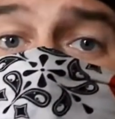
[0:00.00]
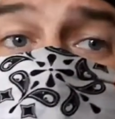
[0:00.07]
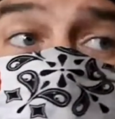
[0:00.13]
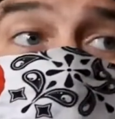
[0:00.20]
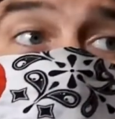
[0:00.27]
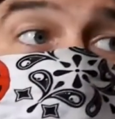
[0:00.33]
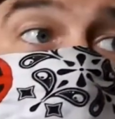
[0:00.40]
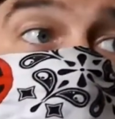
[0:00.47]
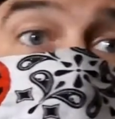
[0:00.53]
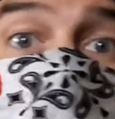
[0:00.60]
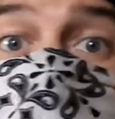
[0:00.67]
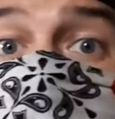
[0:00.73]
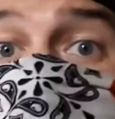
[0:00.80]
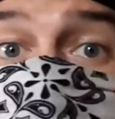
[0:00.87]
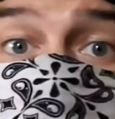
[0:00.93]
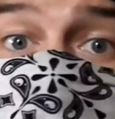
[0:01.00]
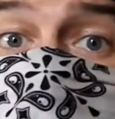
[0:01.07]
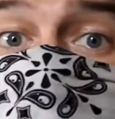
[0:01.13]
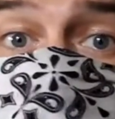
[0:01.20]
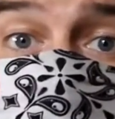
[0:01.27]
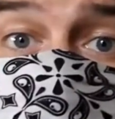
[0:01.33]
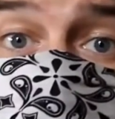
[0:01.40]
and they might all be
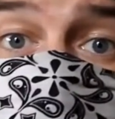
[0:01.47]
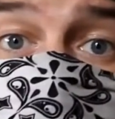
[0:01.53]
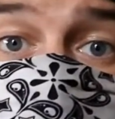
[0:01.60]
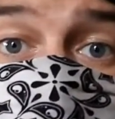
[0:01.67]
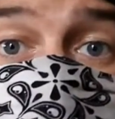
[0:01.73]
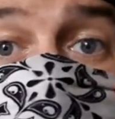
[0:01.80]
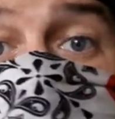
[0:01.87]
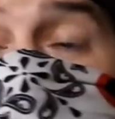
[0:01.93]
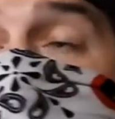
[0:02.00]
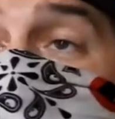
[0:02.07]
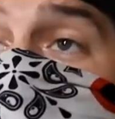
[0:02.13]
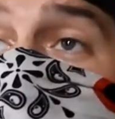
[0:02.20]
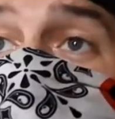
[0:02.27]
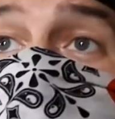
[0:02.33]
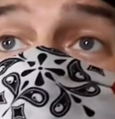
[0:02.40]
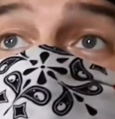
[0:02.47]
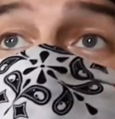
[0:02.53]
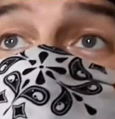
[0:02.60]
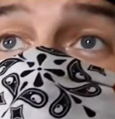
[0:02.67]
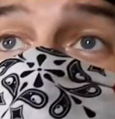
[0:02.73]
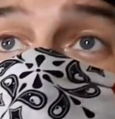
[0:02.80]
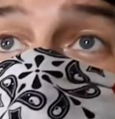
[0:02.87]
accounted for.
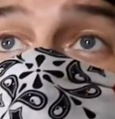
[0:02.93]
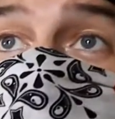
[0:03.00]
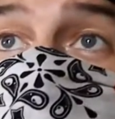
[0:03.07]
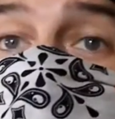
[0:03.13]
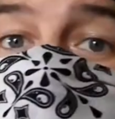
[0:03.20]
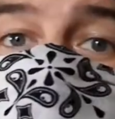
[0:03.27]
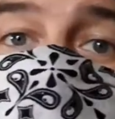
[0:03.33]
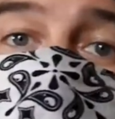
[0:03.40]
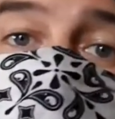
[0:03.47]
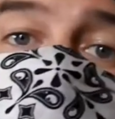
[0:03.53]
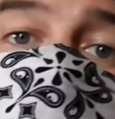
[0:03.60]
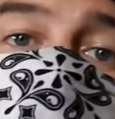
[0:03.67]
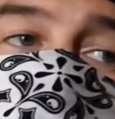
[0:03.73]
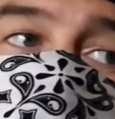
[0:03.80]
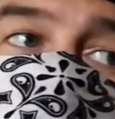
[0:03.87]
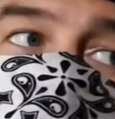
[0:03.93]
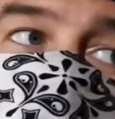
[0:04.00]
But that's what